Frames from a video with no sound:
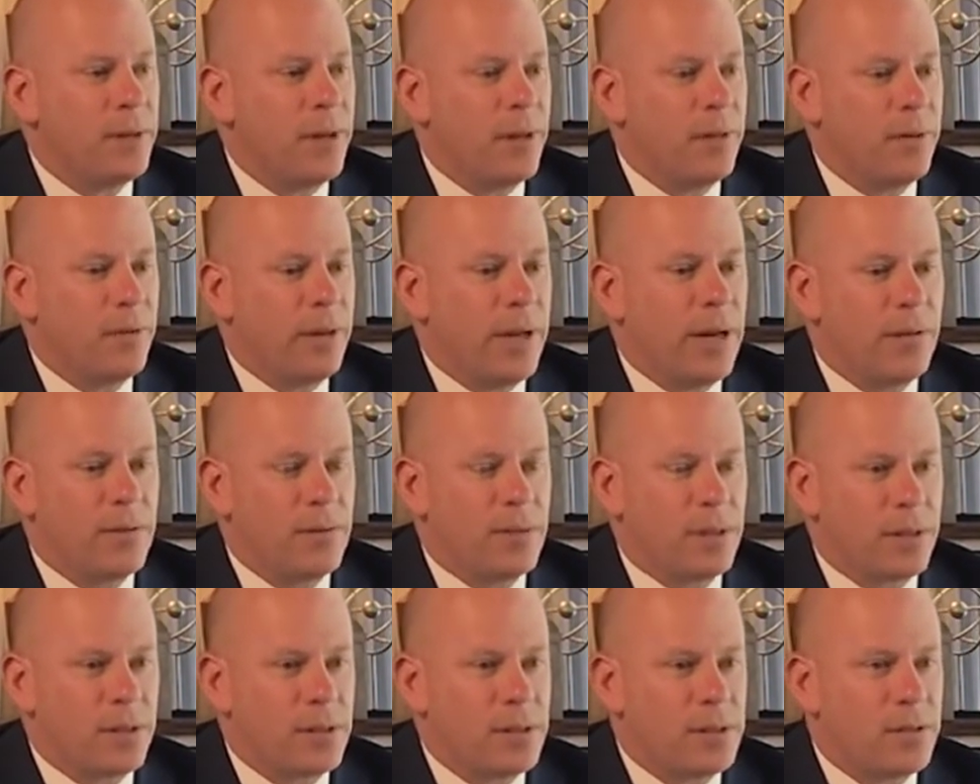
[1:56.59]
although that
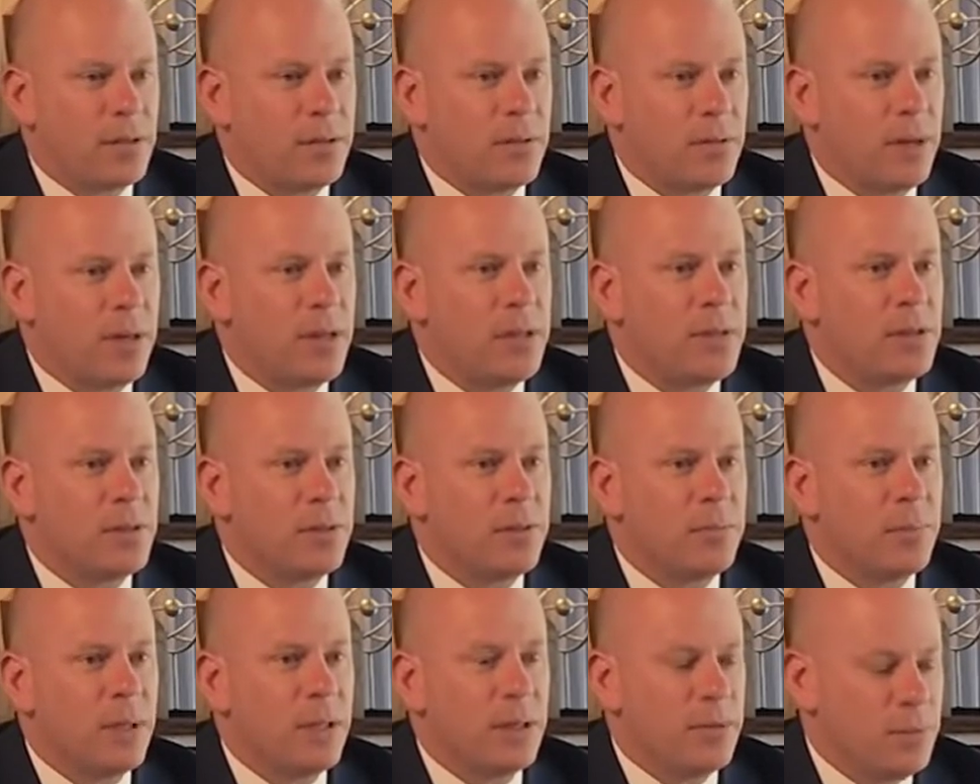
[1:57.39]
was a
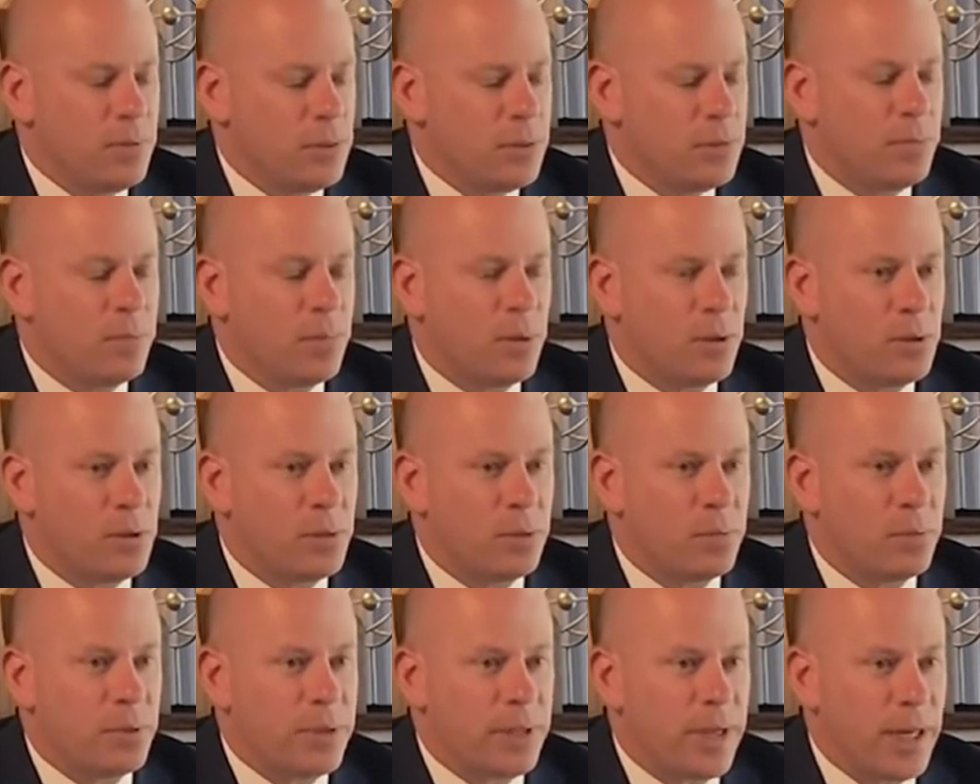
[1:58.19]
consideration, but it was
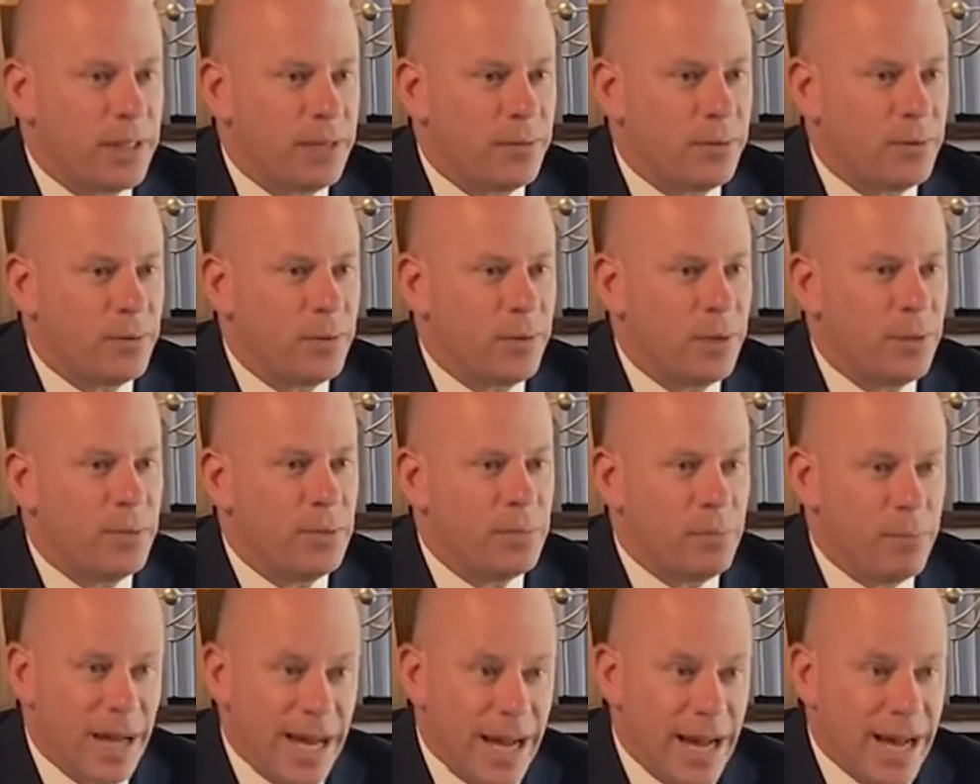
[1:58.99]
personal protective
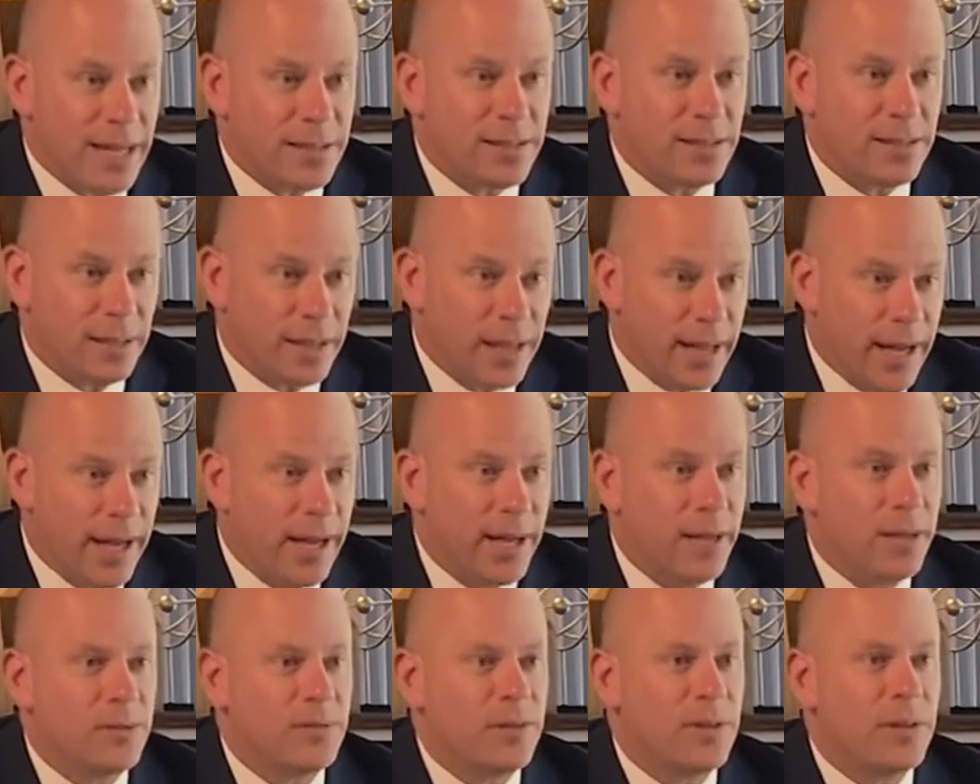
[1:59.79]
equipment, masks and
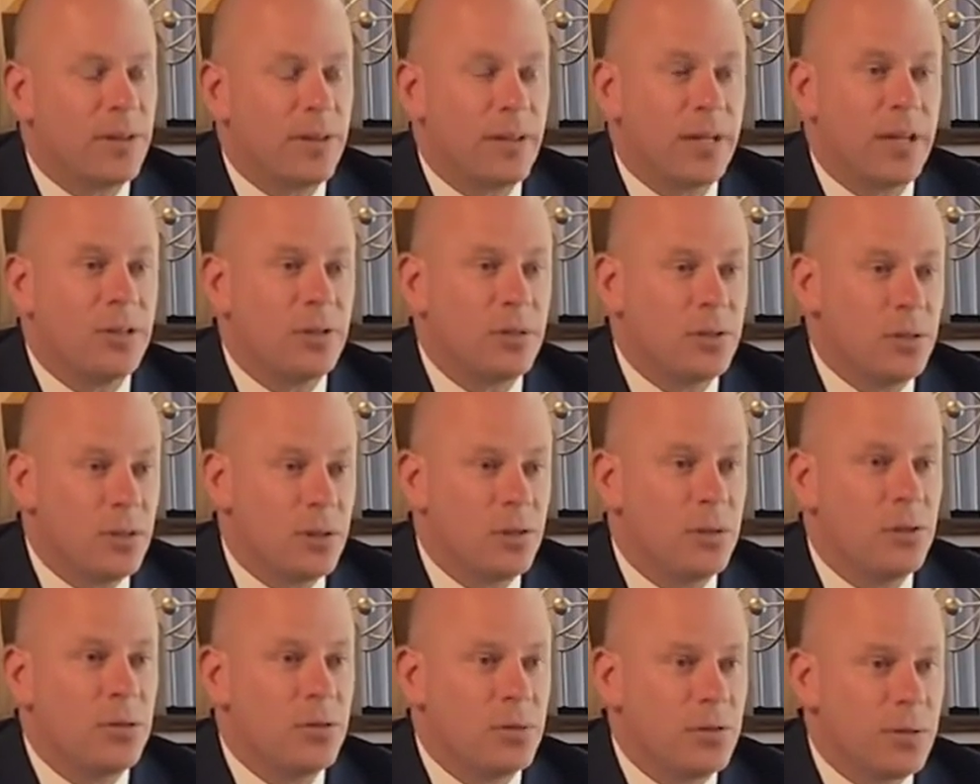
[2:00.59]
gowns, and the things you
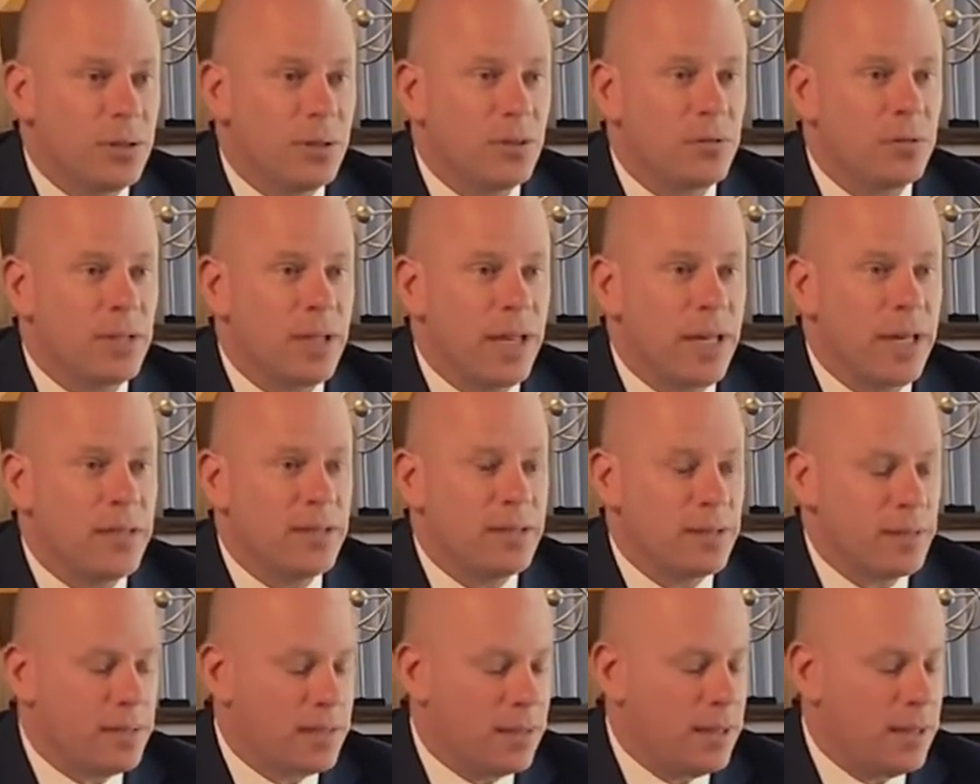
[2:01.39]
use in those cases.